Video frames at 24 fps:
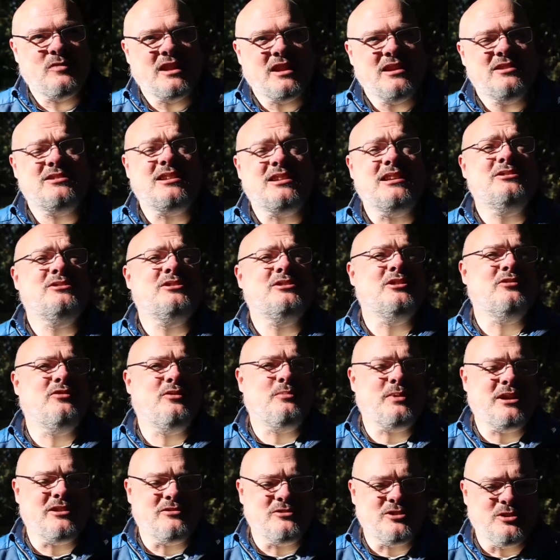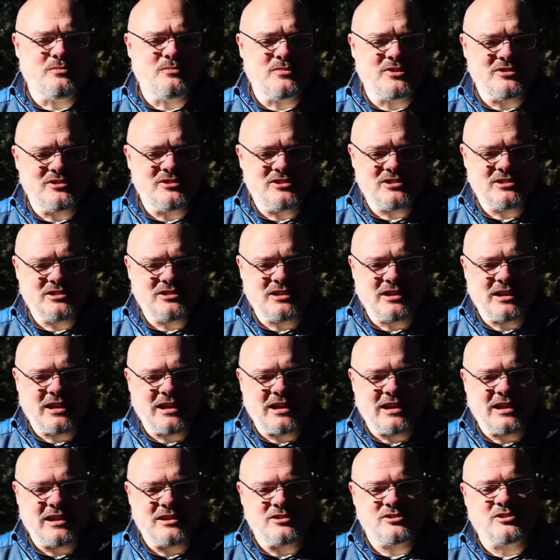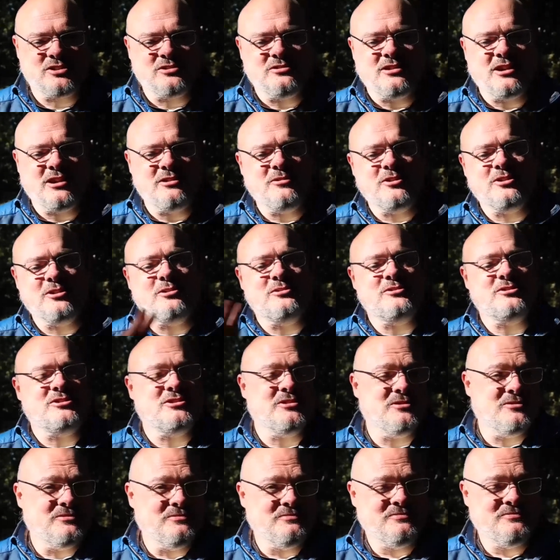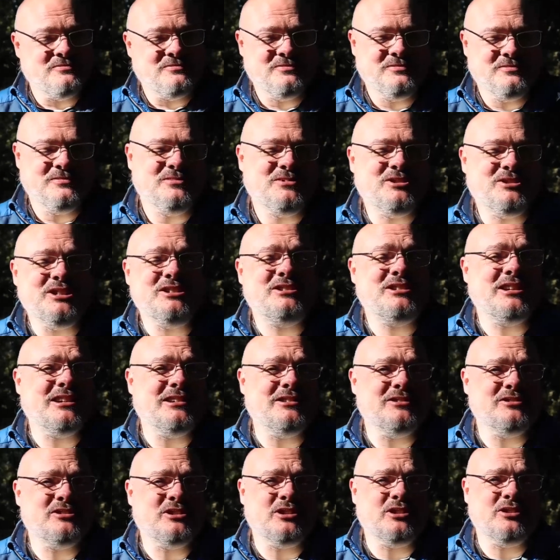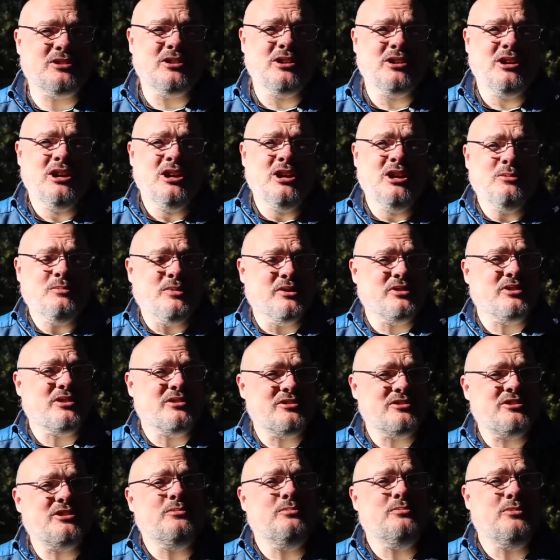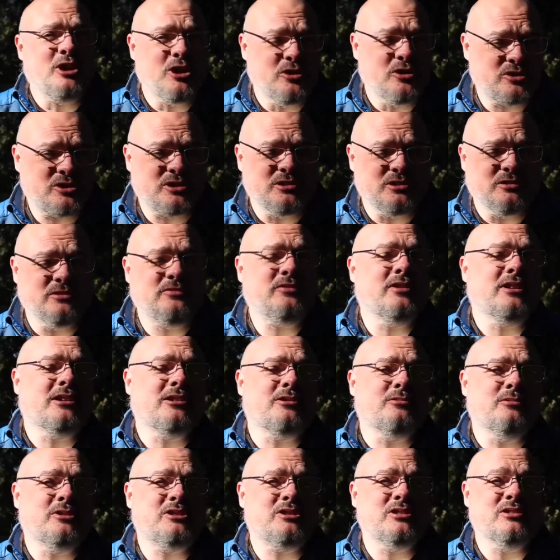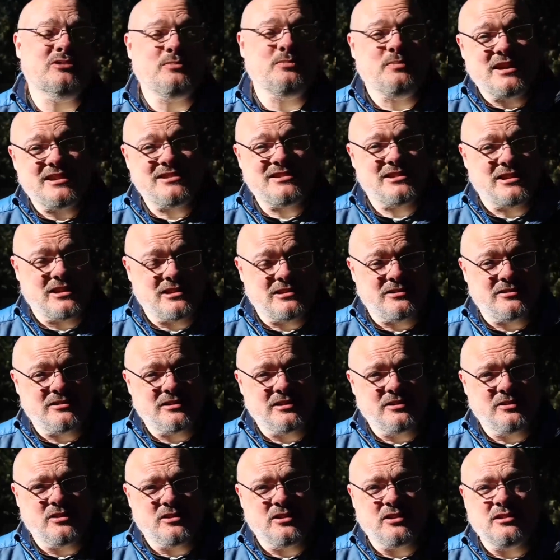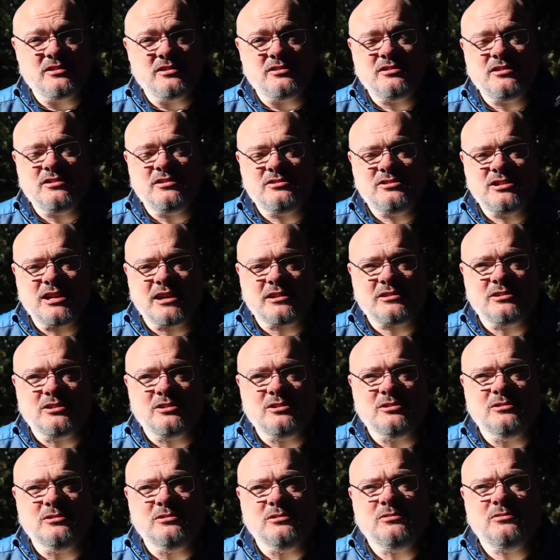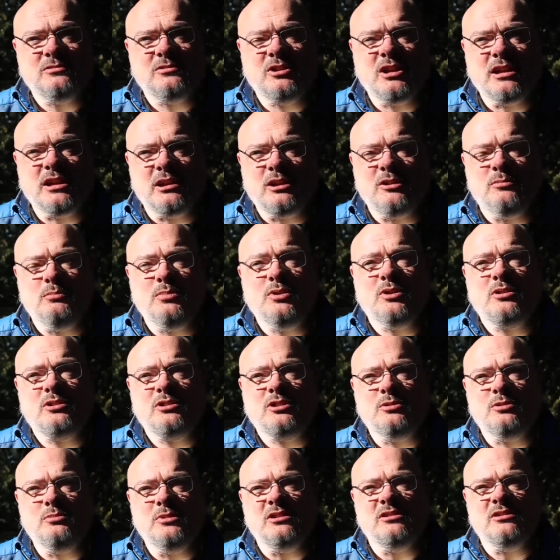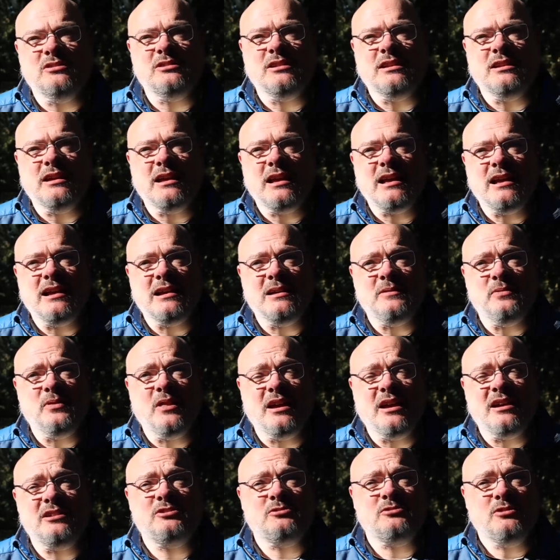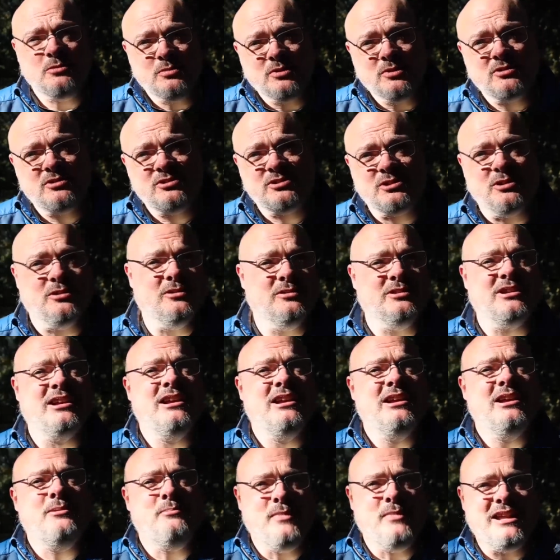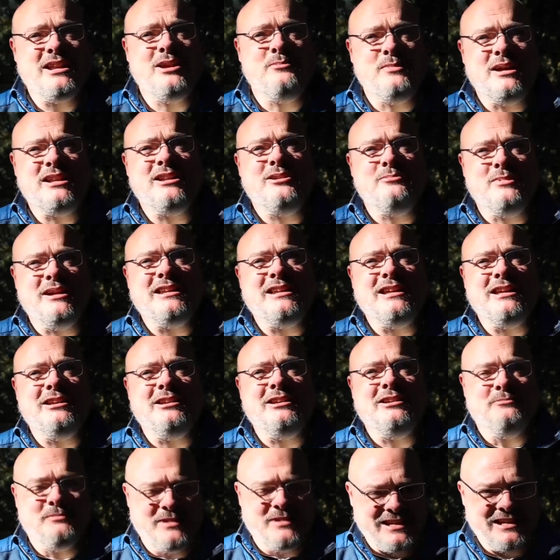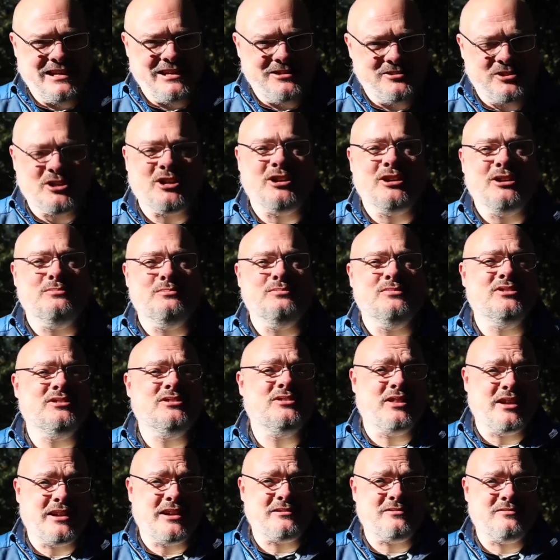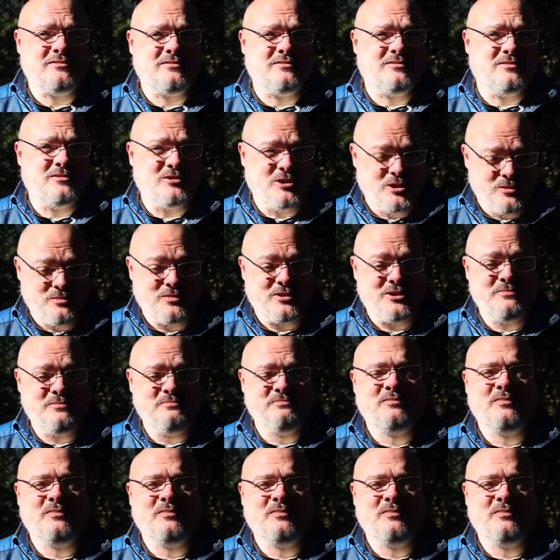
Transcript: sensitive about numbers, so I won't go into details here, but there's some notional figure which is a bestseller in the technical book community, and the SRE Book sold many, many, many, many times that number.